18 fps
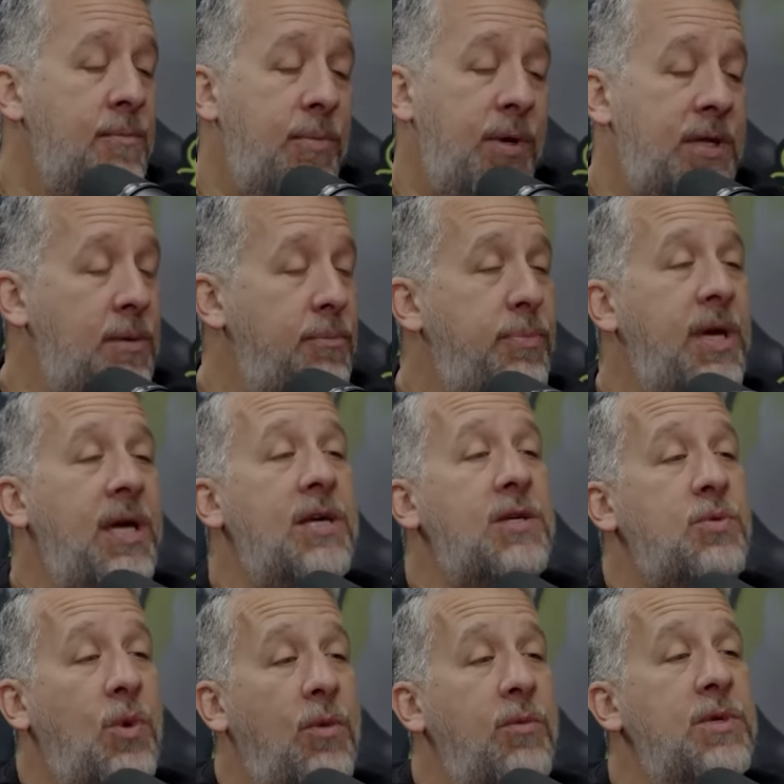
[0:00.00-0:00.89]
But the
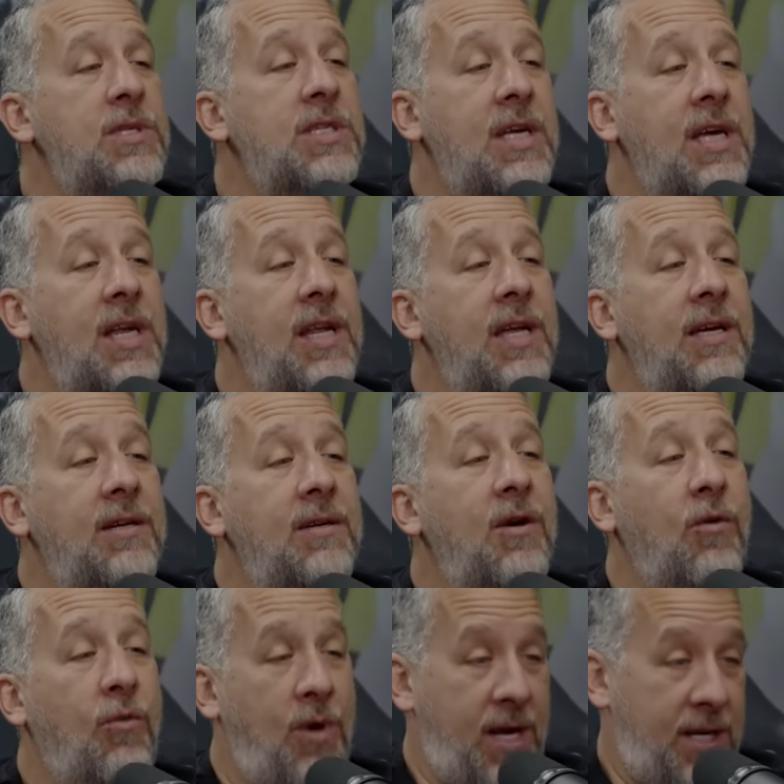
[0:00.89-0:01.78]
biggest one was getting
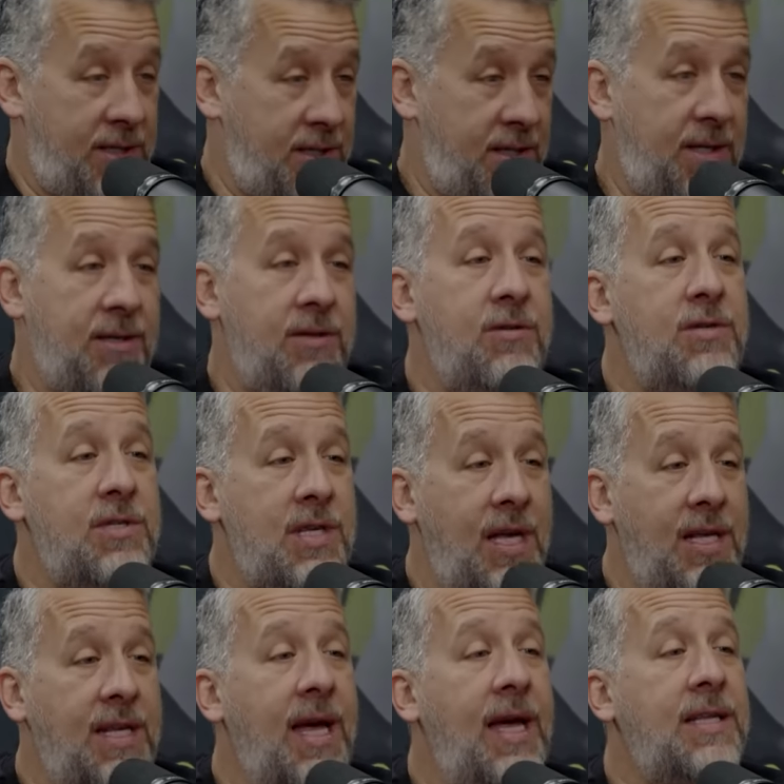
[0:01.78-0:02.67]
arrested. You said
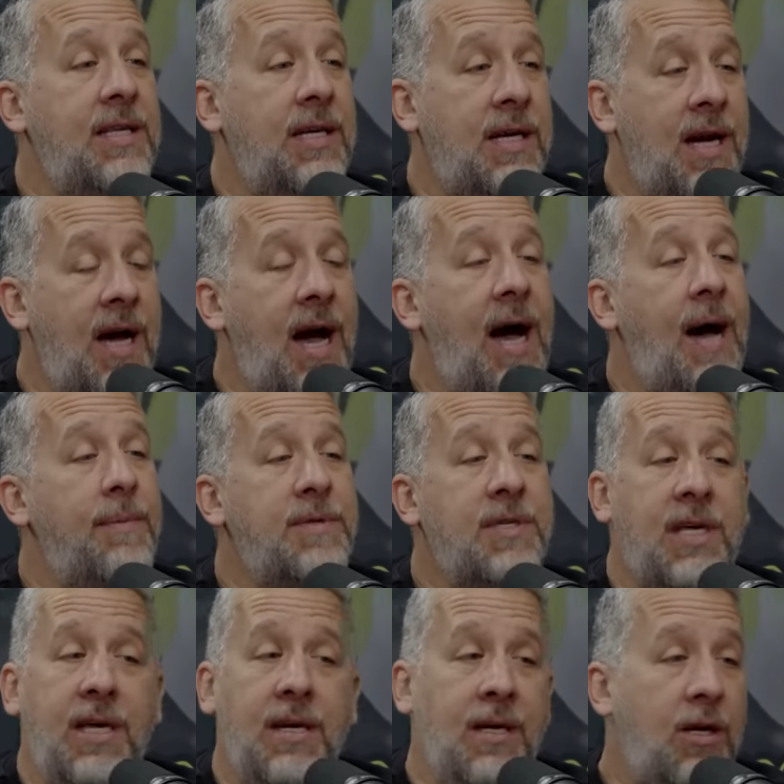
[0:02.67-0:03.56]
that the
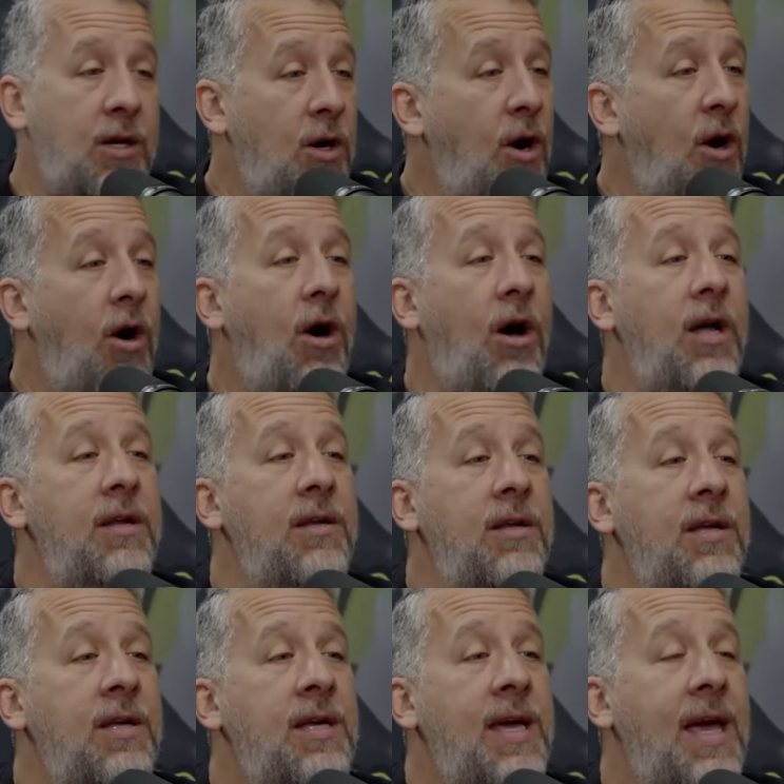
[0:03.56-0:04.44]
cops getting caught
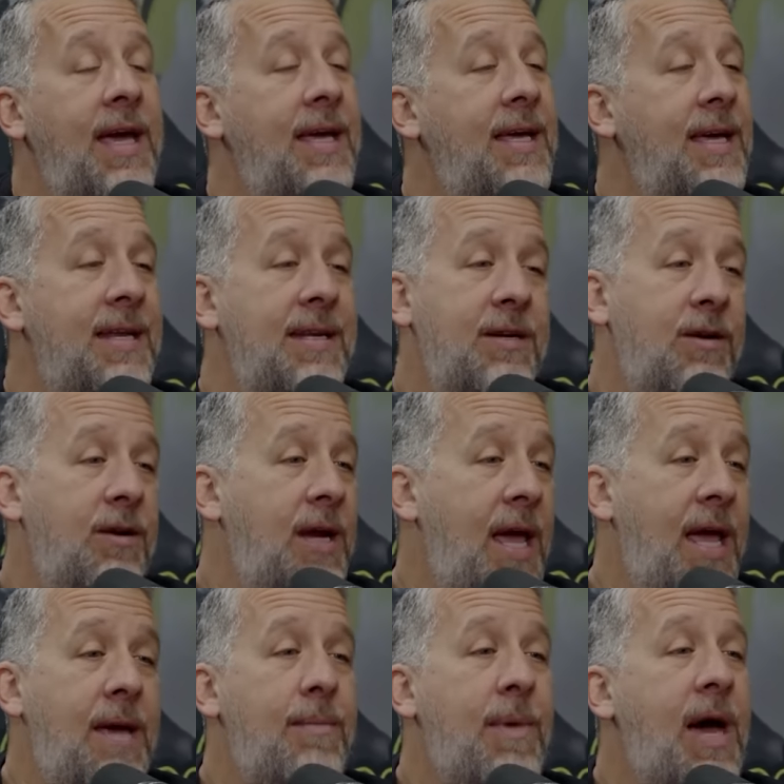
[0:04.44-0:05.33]
and getting your
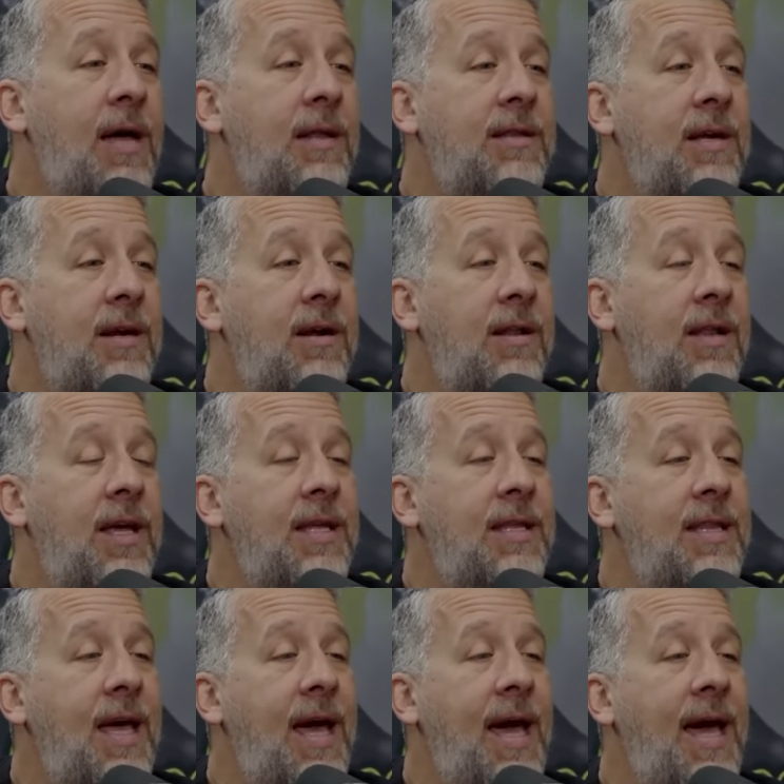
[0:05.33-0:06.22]
name out there
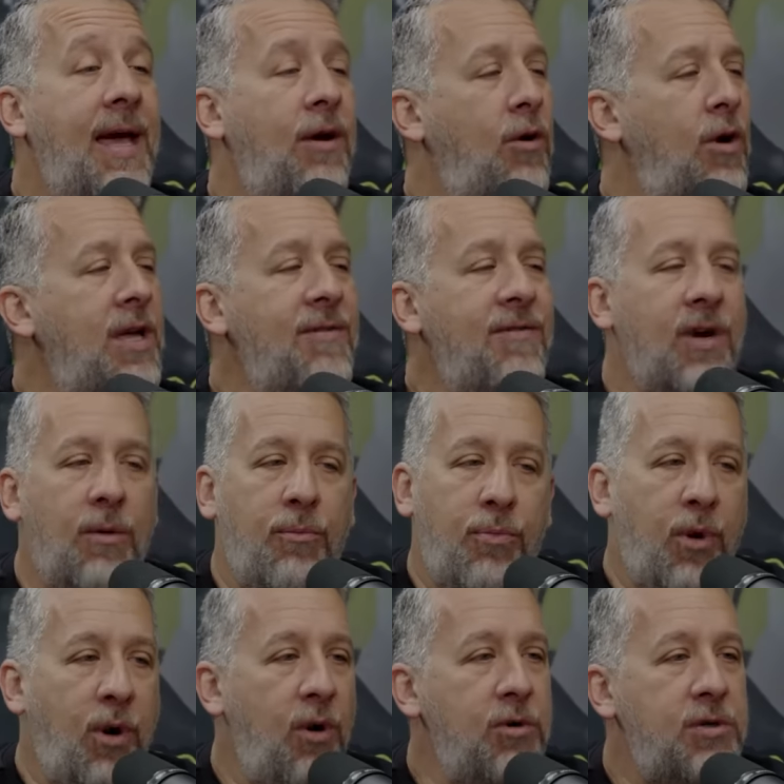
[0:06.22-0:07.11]
like that, or even
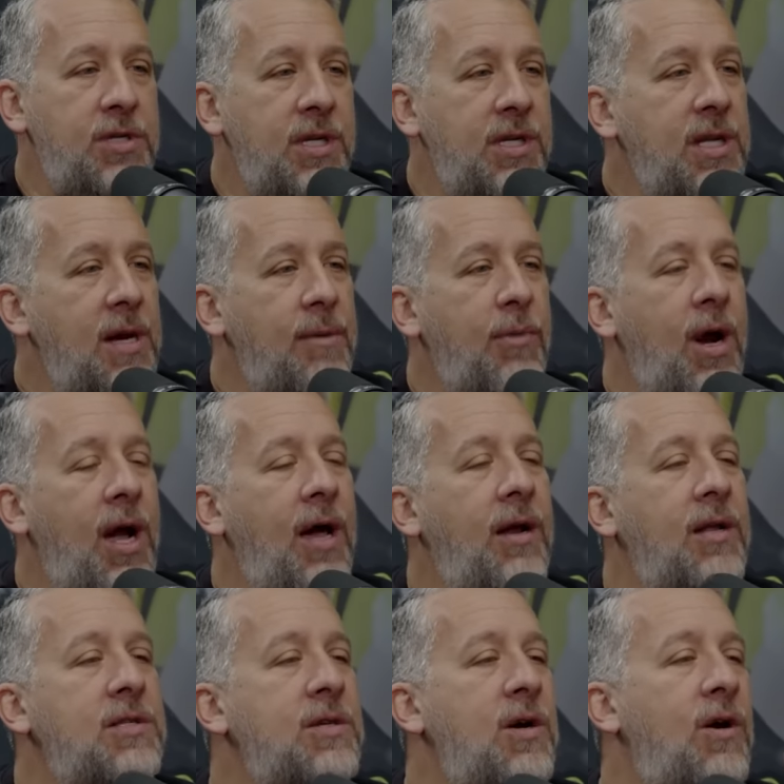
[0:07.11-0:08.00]
approaching them or
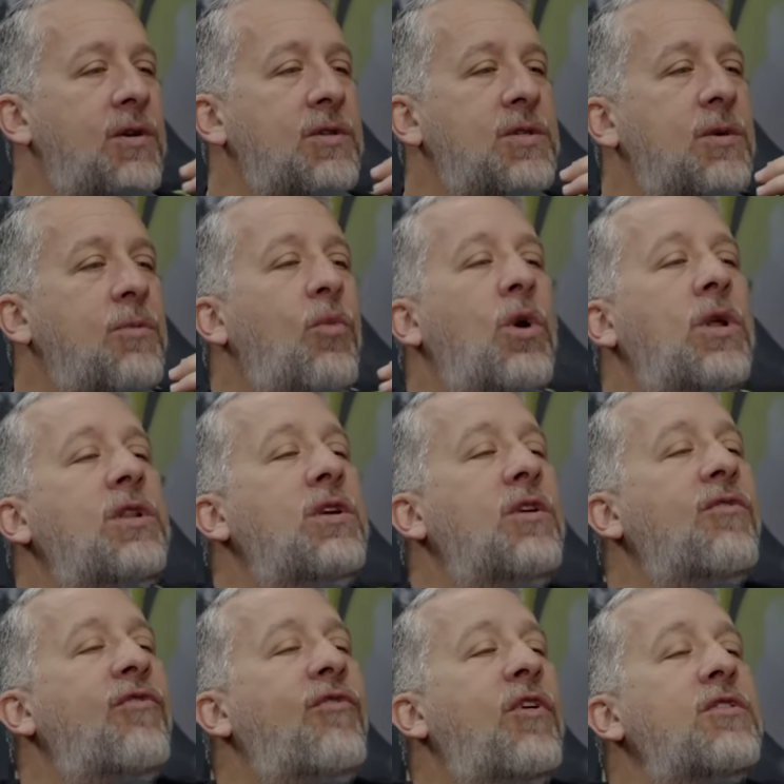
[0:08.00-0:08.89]
how to talk to them. What
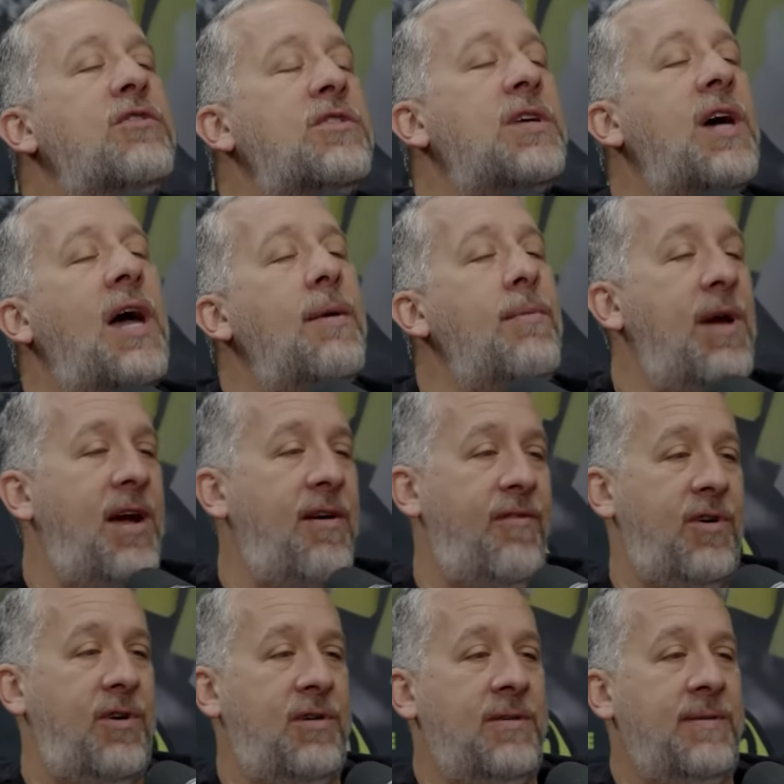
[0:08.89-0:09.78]
your first time
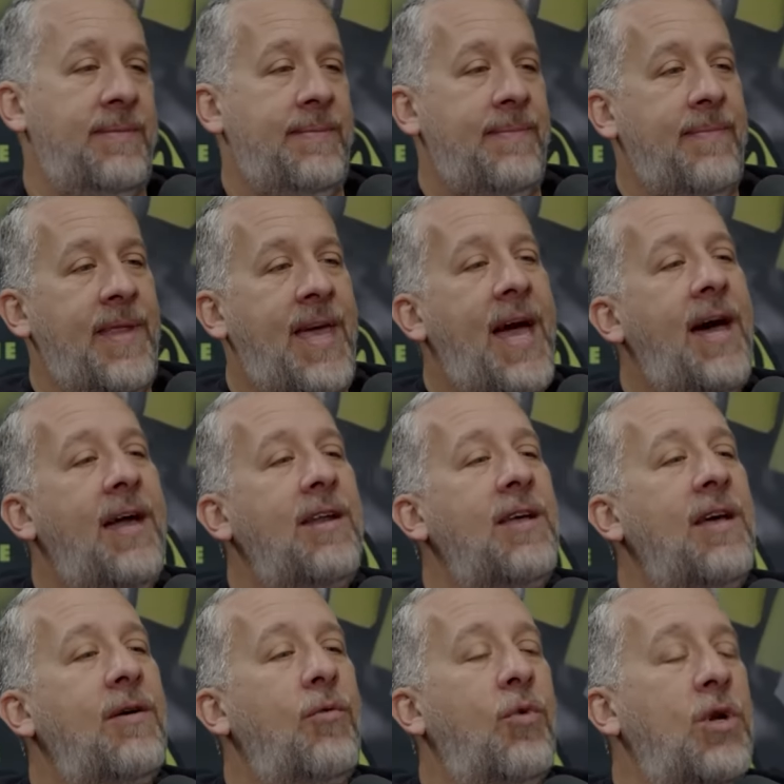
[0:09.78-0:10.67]
ever? How
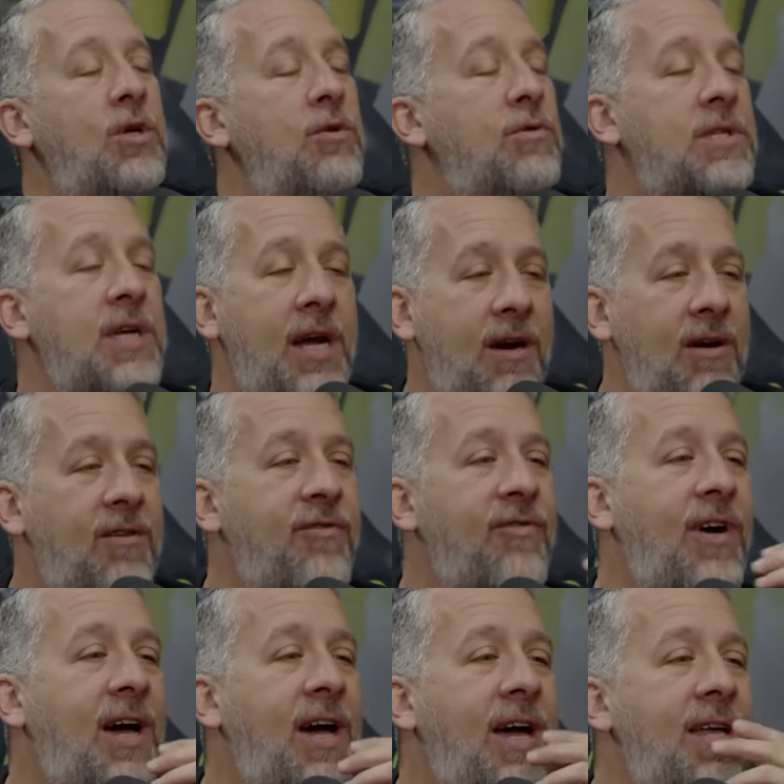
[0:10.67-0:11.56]
do you, were you
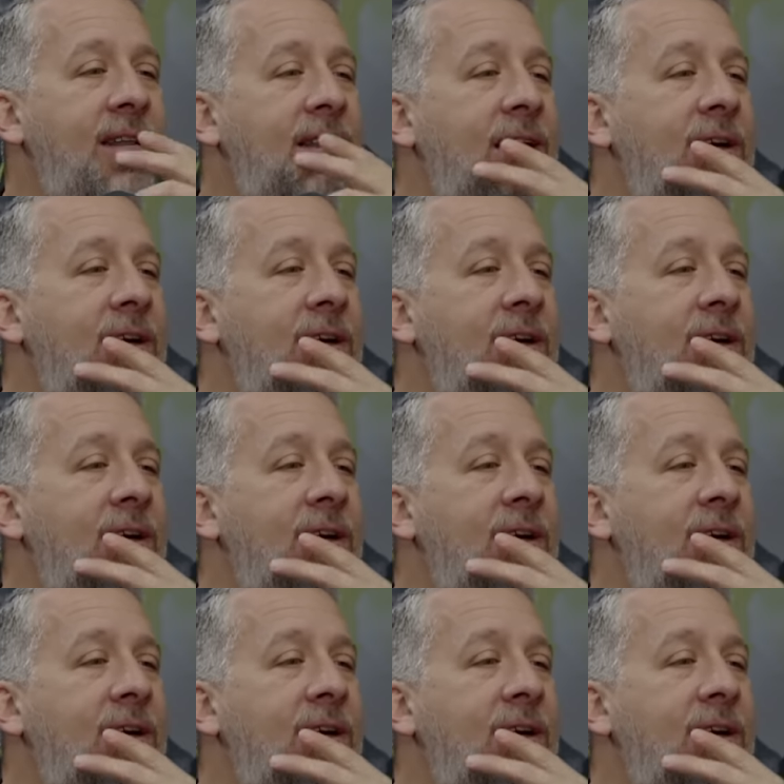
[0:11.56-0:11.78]
terrified?